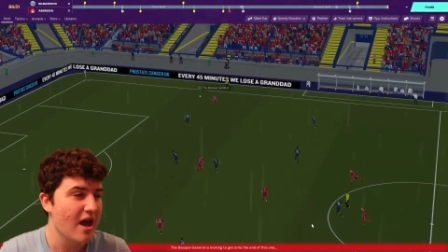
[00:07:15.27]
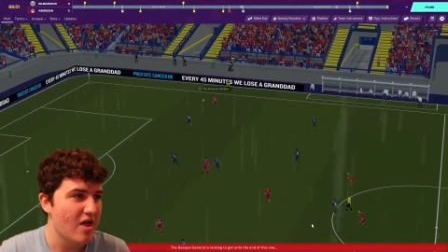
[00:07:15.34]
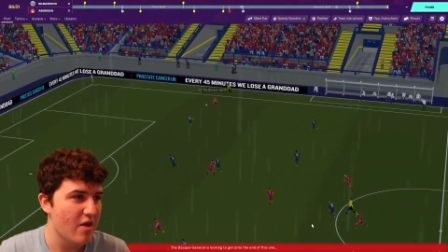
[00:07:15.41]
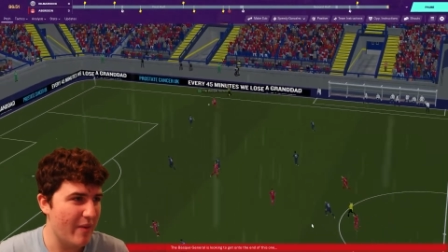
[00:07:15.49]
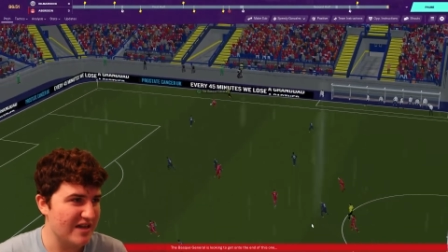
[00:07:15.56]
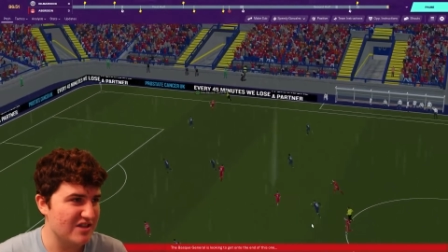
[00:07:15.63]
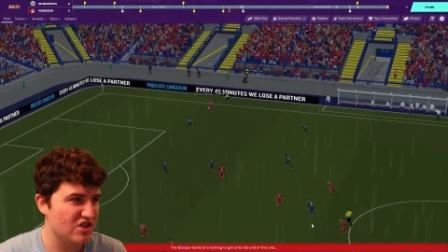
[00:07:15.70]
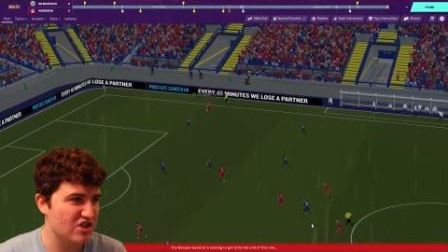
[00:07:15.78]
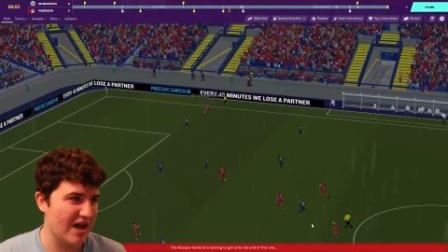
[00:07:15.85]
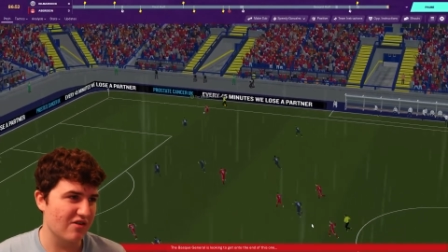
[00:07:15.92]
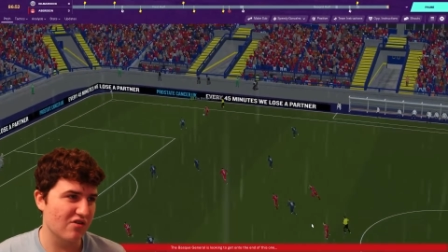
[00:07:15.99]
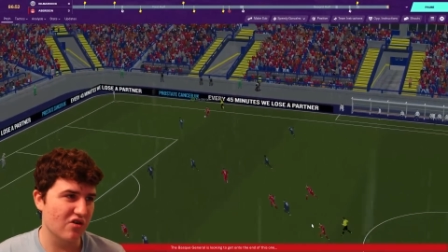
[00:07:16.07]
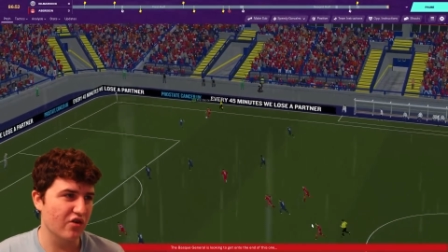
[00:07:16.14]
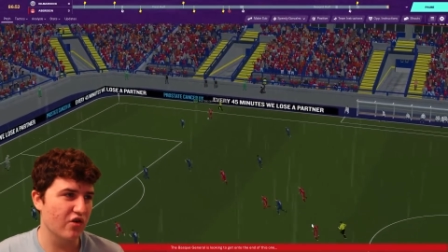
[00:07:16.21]
The Basque
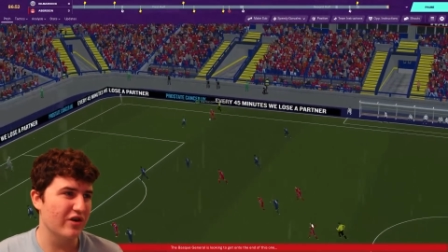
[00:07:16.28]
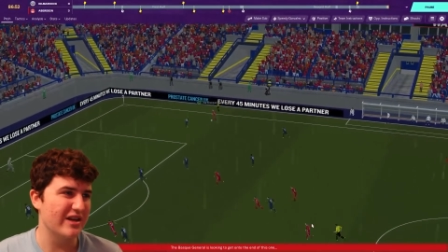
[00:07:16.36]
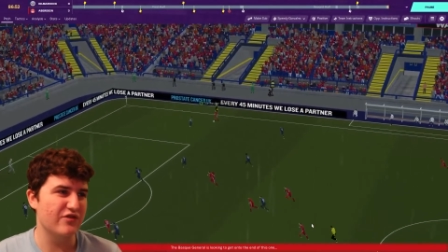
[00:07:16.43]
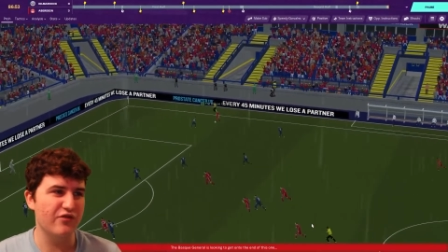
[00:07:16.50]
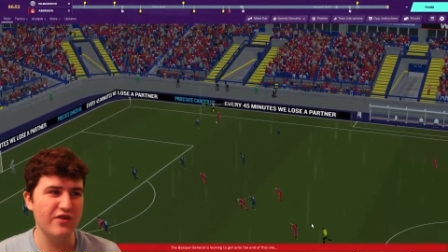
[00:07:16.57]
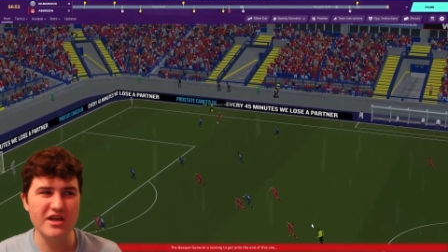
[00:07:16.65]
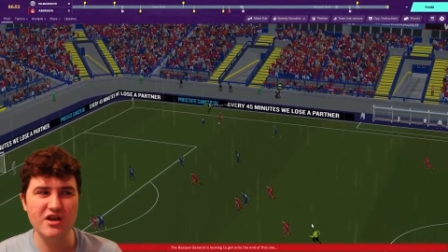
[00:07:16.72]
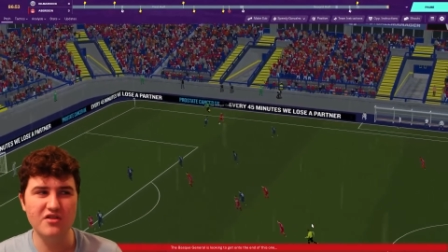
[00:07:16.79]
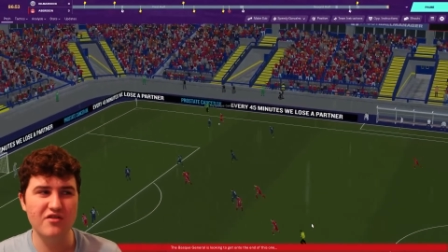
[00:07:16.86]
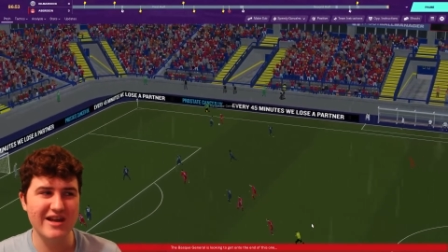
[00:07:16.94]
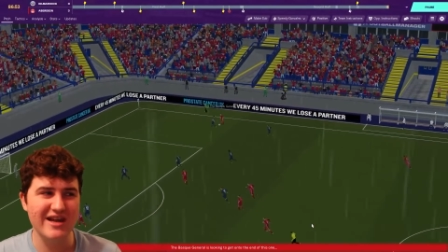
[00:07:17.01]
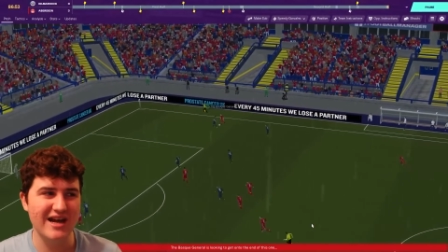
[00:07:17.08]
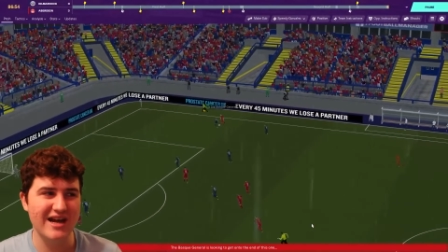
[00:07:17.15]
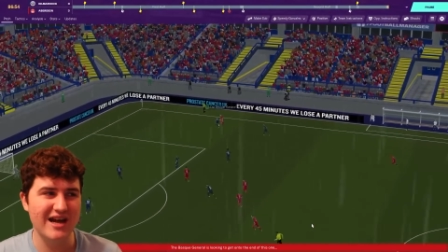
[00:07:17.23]
General though, he's free on the
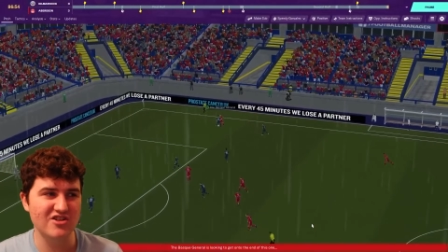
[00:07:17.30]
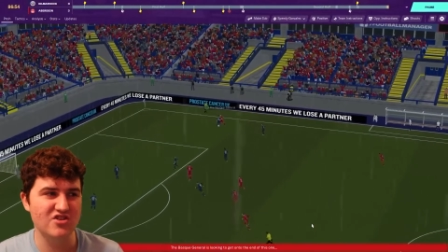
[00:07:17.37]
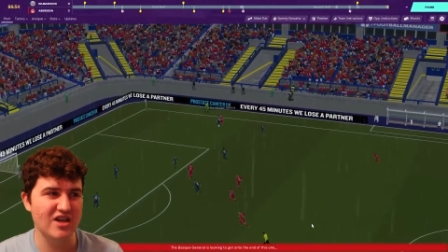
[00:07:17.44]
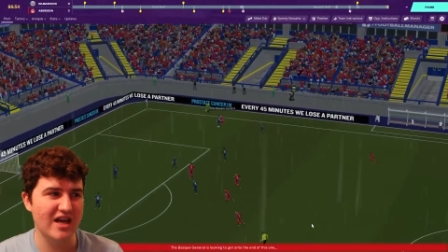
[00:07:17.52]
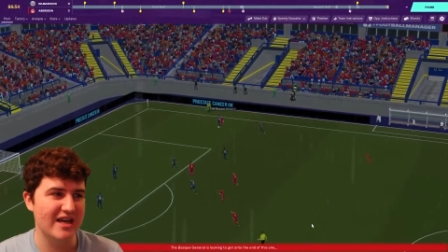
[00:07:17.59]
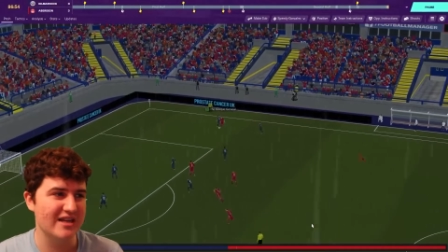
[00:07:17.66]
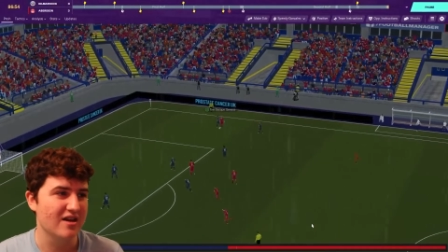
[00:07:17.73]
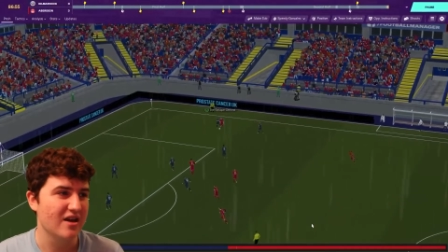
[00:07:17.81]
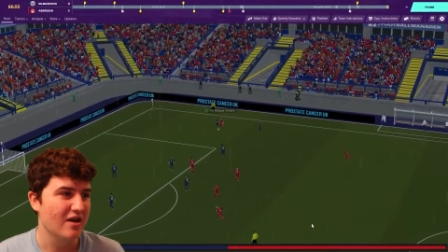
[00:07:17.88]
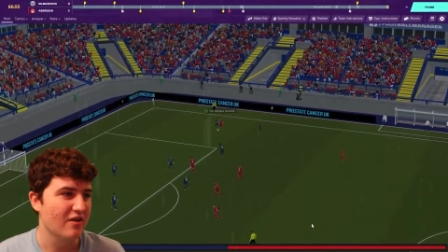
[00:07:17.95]
right hand side.